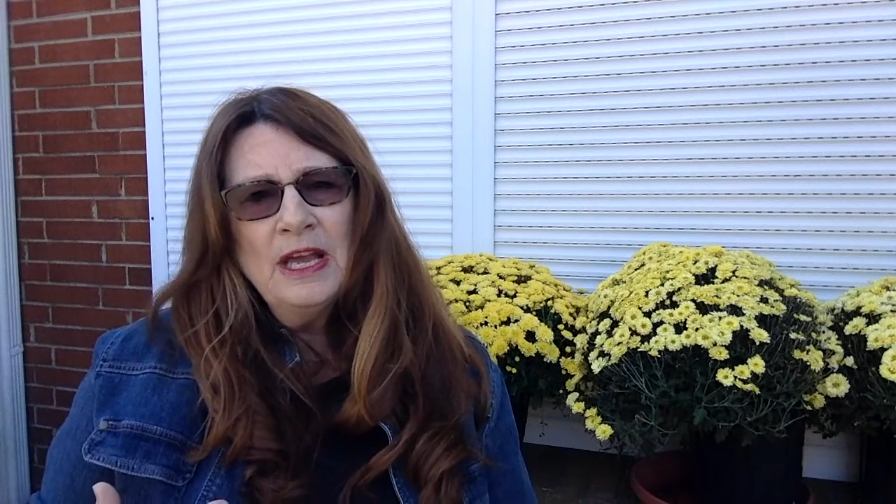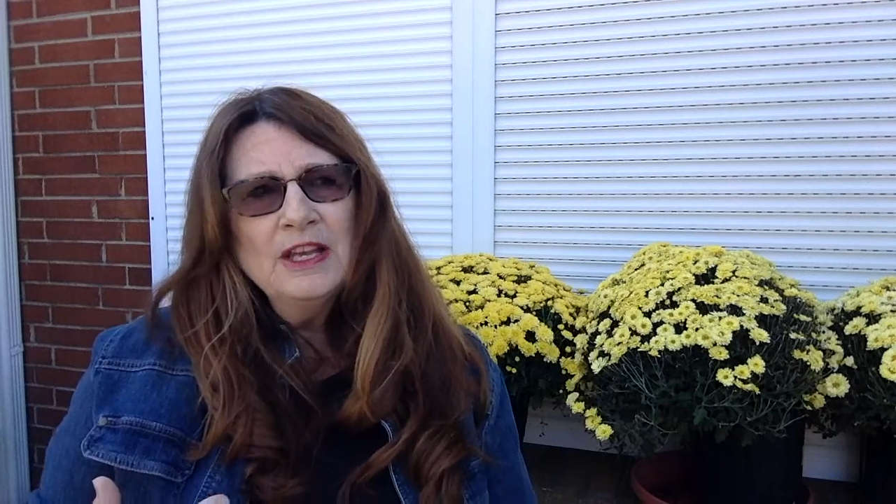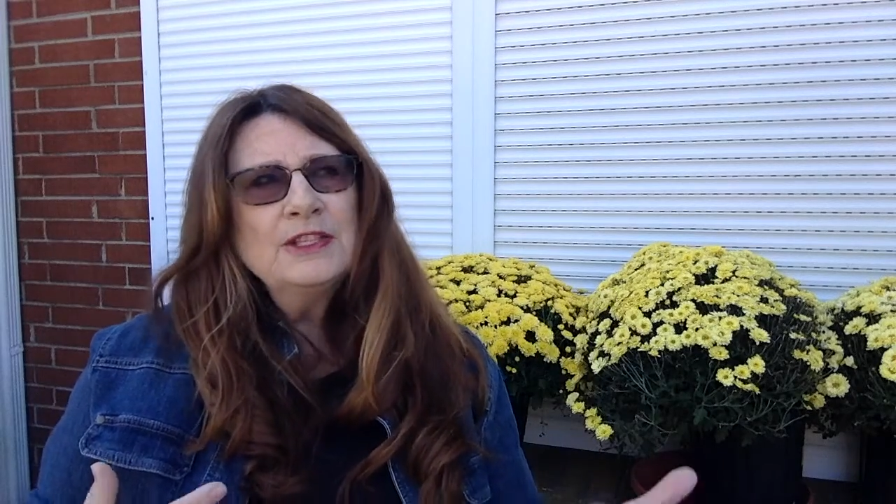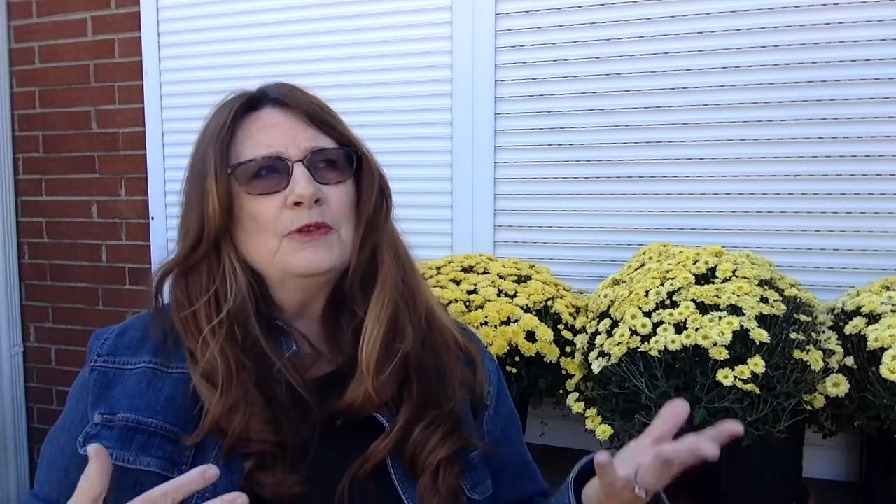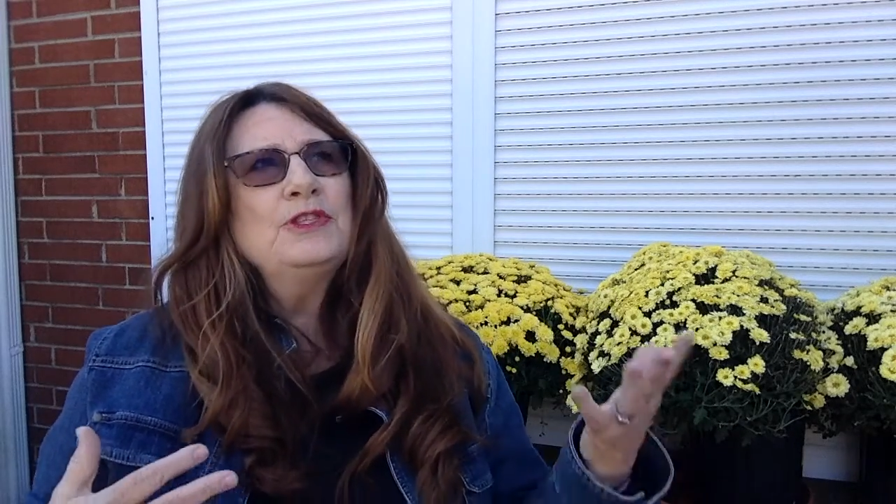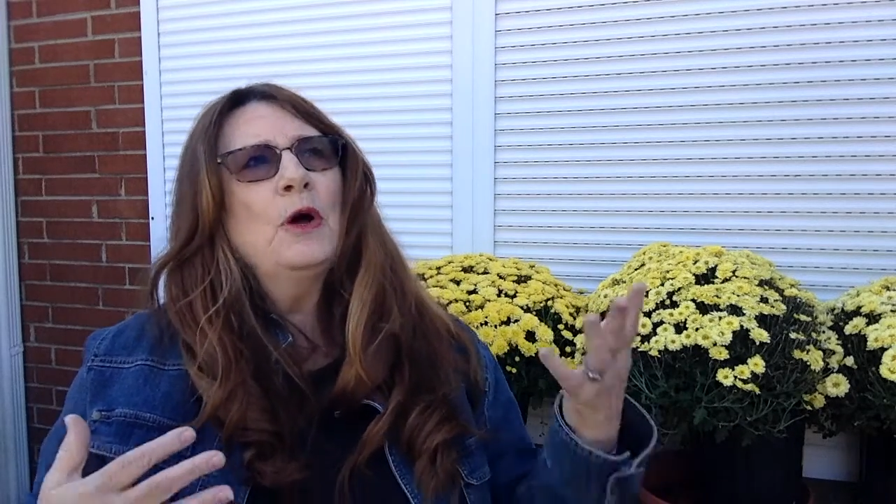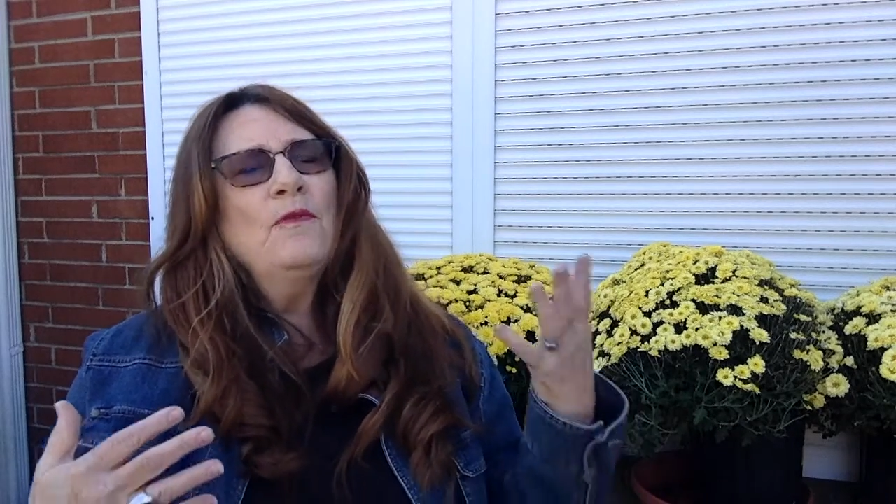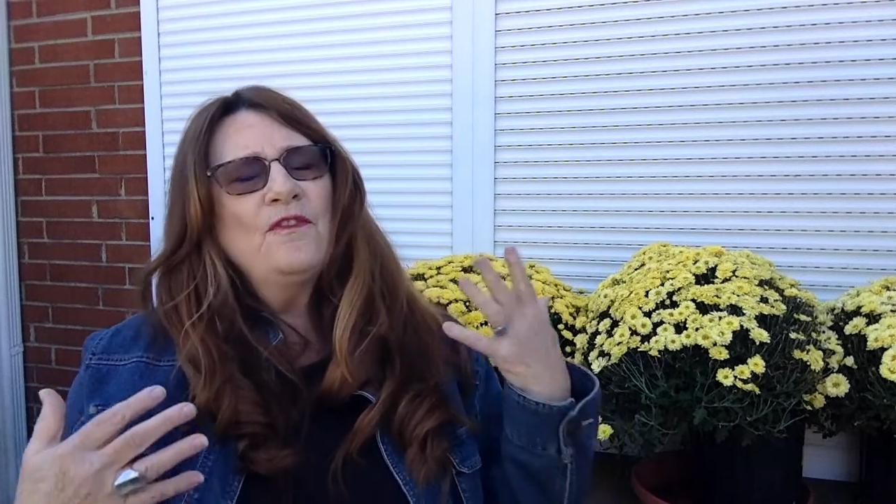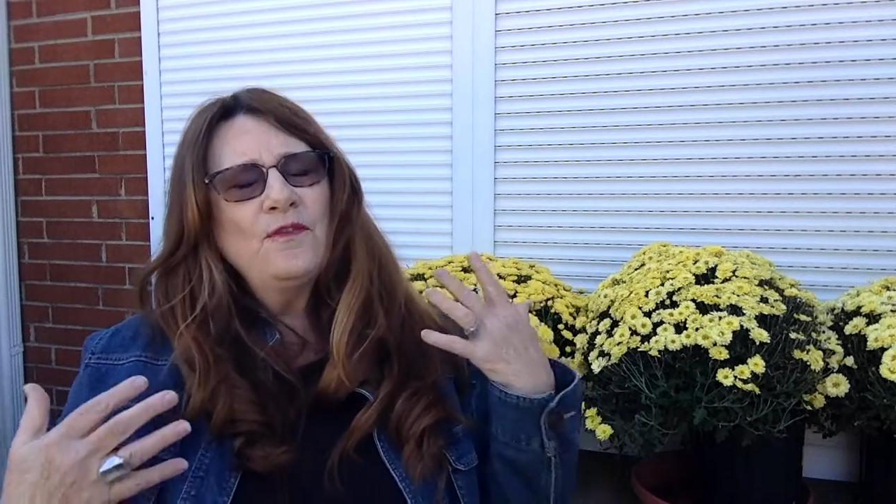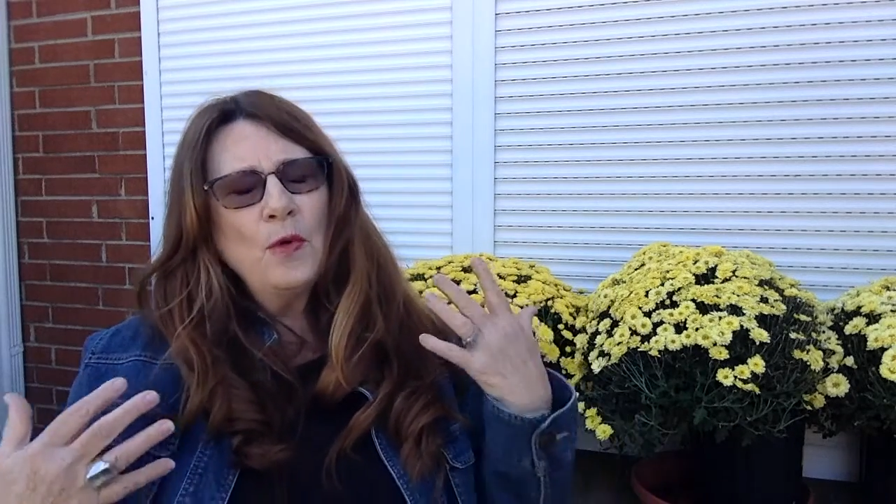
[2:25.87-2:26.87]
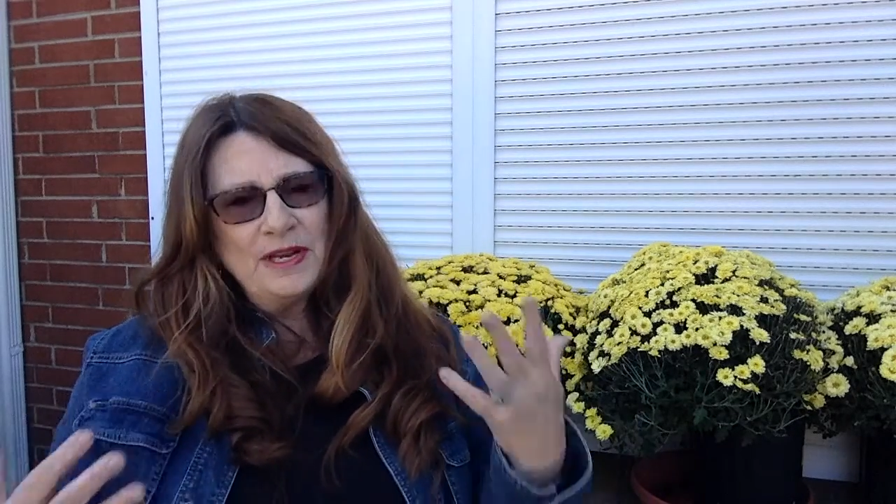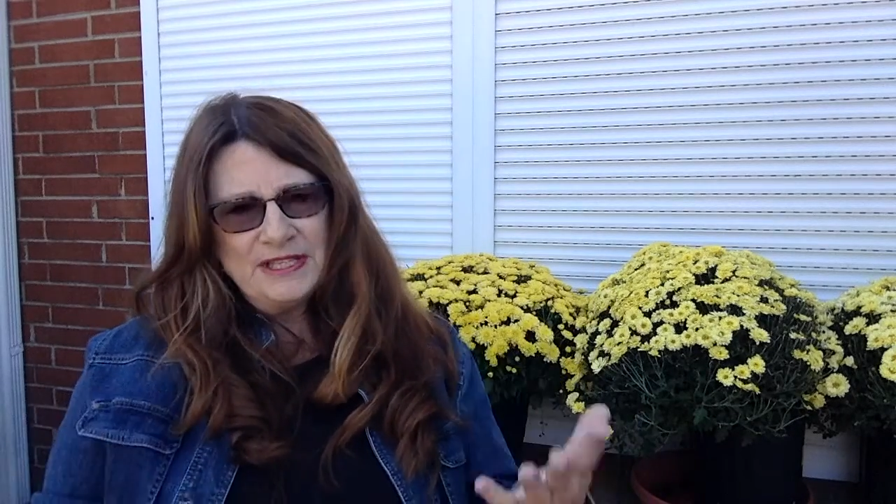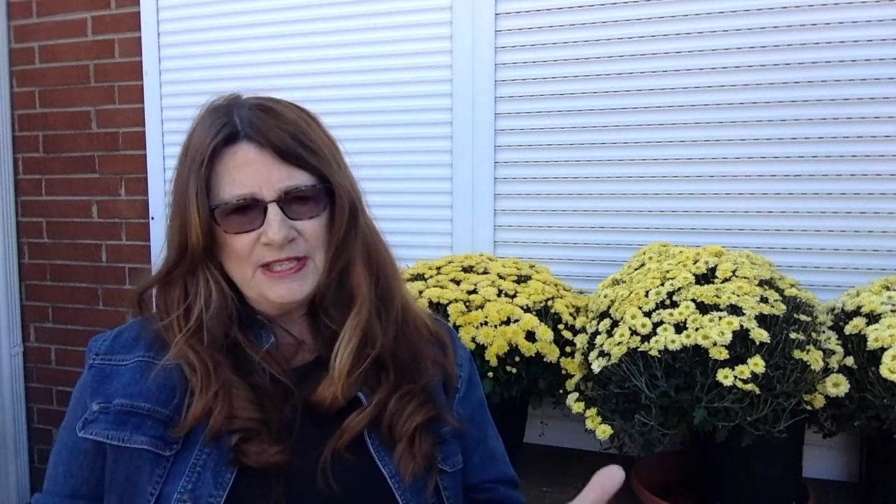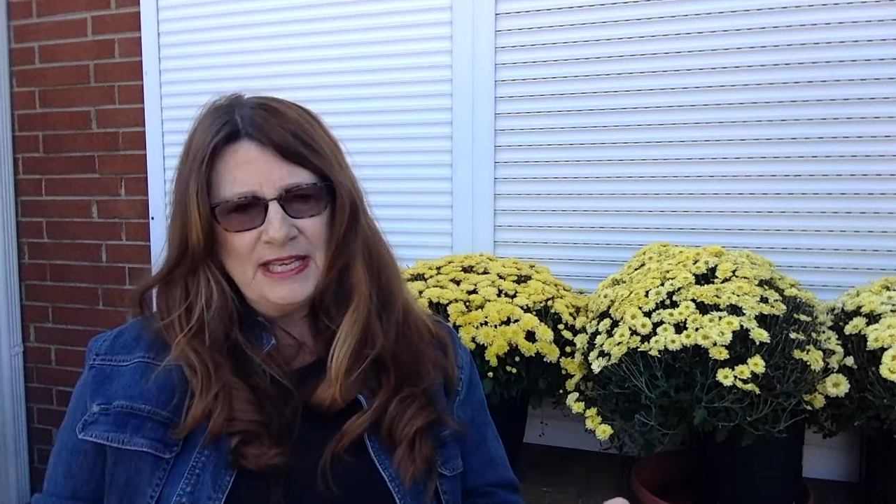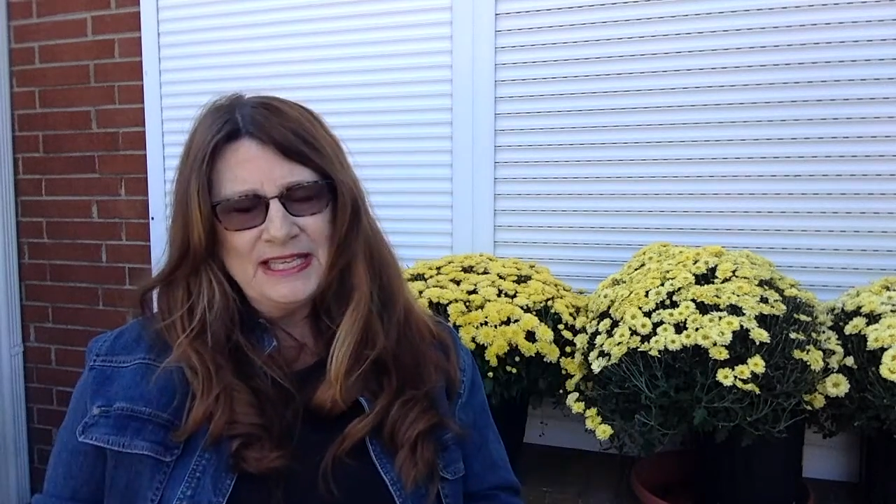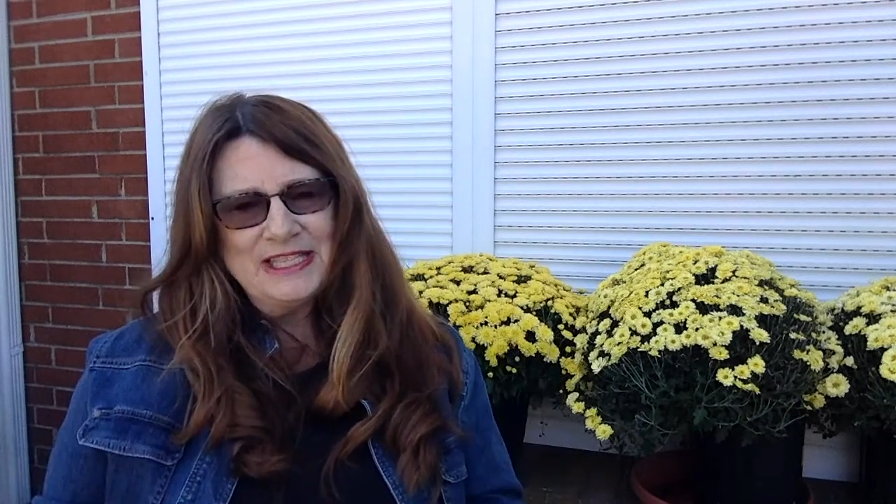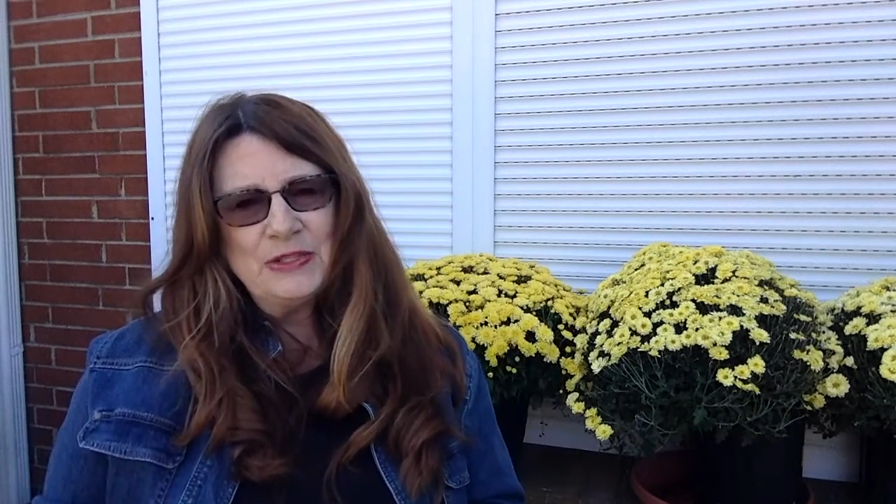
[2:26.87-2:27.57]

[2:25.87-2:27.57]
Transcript: So don't force things